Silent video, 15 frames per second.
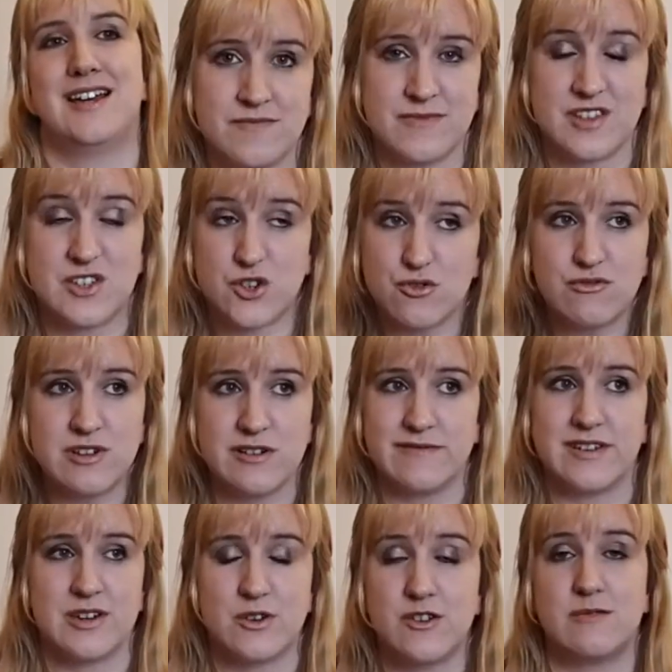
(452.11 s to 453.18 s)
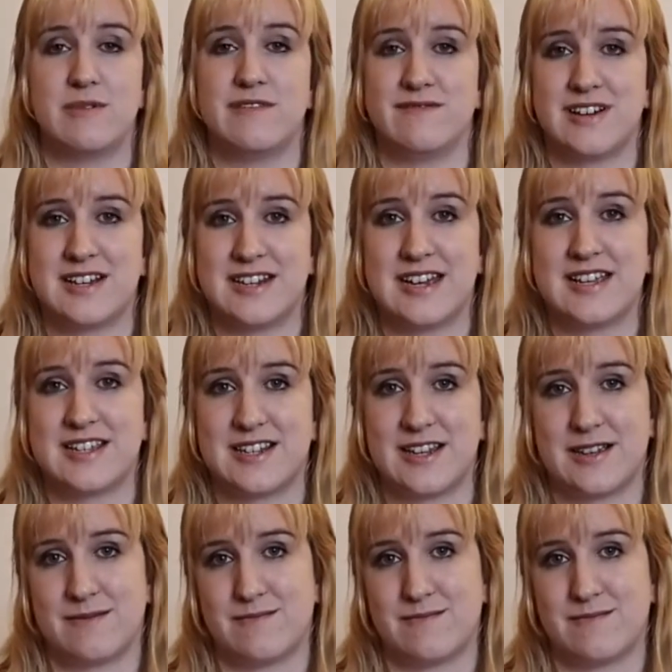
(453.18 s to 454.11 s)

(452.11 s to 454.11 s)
The story of it could have been fantastic.